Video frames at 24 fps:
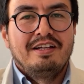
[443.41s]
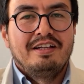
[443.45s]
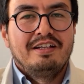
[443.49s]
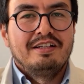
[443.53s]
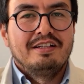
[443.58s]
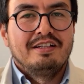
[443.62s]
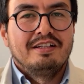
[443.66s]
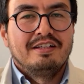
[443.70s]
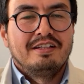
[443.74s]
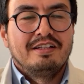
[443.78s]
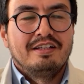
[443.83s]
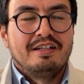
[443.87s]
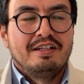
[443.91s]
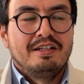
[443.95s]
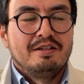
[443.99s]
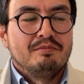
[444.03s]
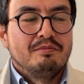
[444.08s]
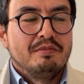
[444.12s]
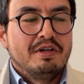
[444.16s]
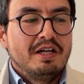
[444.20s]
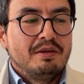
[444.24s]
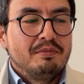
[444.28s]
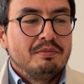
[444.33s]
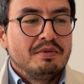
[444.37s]

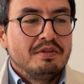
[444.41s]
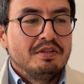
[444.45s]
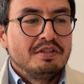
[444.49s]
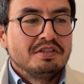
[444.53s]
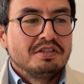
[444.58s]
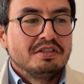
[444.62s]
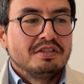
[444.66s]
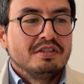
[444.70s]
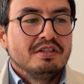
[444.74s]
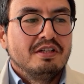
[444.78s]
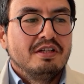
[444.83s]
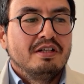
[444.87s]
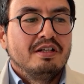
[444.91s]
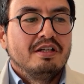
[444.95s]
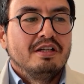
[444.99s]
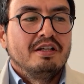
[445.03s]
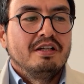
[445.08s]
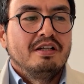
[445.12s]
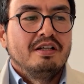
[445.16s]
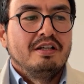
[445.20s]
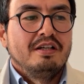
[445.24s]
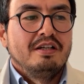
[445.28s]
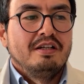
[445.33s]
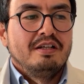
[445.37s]
In my
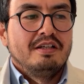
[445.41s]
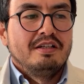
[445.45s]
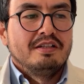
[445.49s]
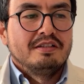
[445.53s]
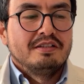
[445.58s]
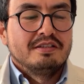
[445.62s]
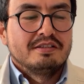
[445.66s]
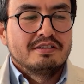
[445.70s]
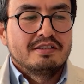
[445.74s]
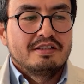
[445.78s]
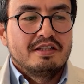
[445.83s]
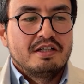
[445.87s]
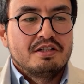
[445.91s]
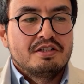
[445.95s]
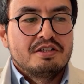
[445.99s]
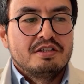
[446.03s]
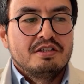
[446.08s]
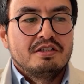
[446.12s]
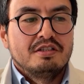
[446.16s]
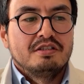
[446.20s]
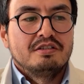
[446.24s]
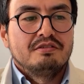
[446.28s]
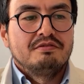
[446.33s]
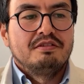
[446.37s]
personal
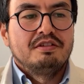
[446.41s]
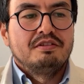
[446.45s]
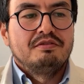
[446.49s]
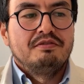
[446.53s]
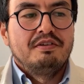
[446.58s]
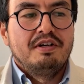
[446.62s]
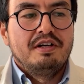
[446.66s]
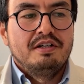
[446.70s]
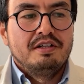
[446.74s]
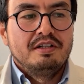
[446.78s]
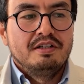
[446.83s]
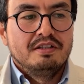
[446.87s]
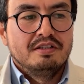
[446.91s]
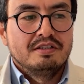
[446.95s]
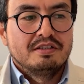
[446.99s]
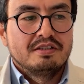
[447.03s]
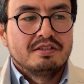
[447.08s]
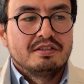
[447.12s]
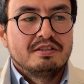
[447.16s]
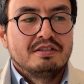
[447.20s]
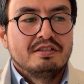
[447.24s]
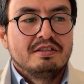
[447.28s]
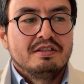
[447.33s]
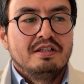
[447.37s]
discussions with
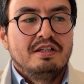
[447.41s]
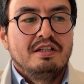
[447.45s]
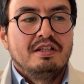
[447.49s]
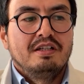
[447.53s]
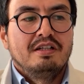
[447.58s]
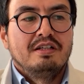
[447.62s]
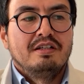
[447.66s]
various